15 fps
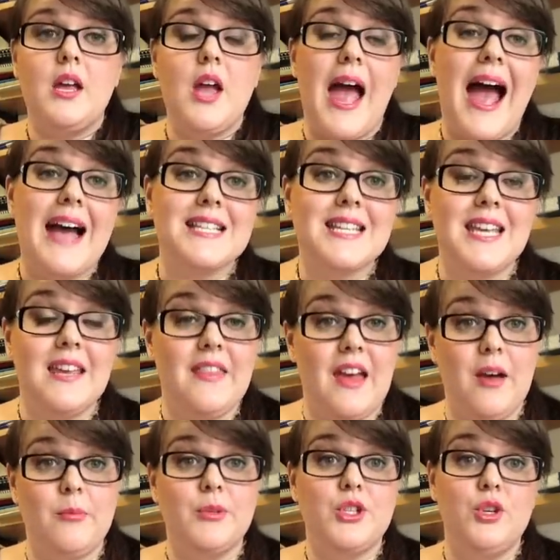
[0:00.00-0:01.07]
asking
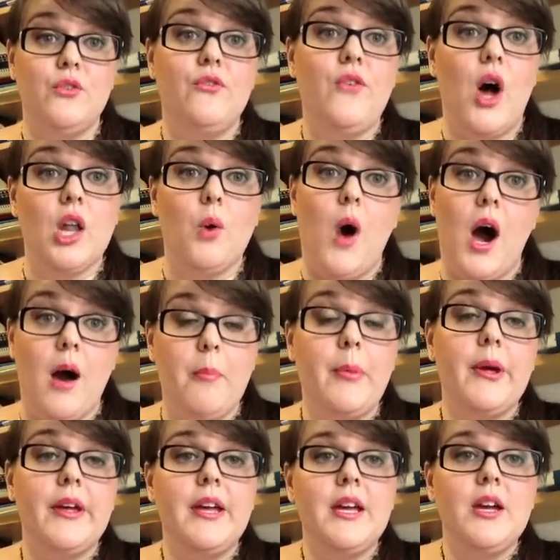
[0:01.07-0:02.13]
them to follow up
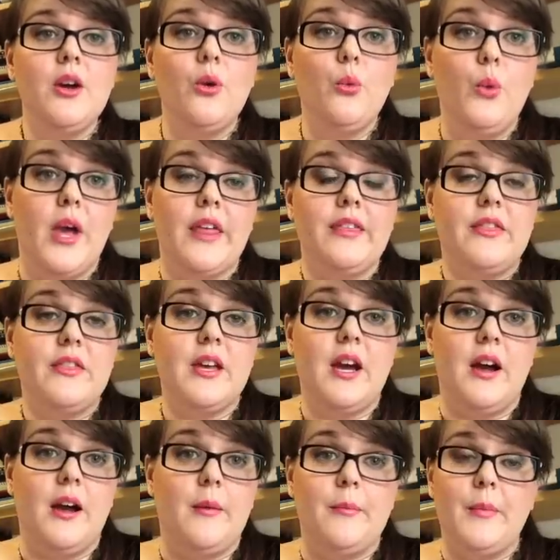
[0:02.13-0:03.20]
with
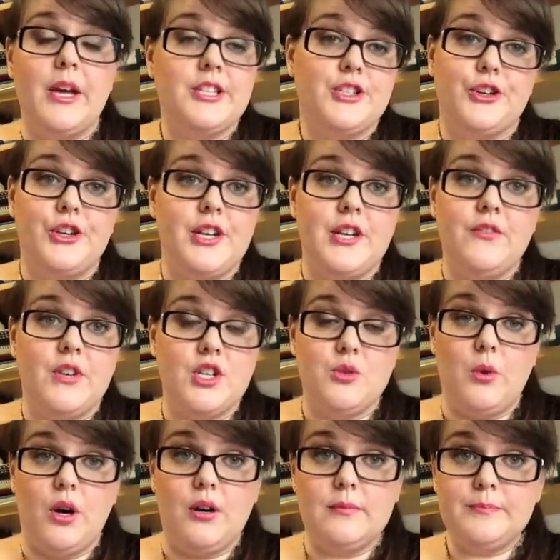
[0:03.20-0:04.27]
a certain
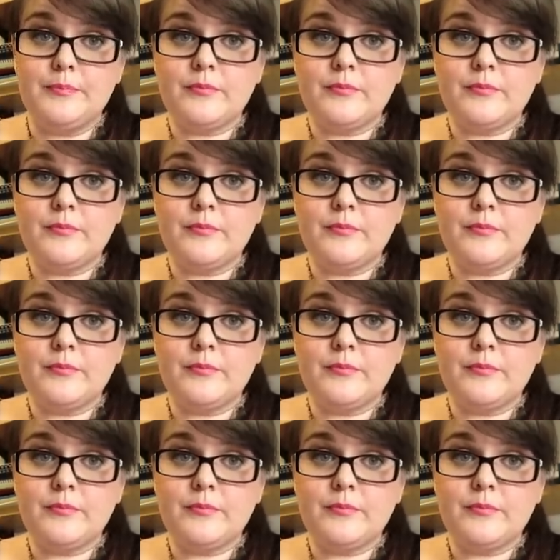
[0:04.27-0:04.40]
individual.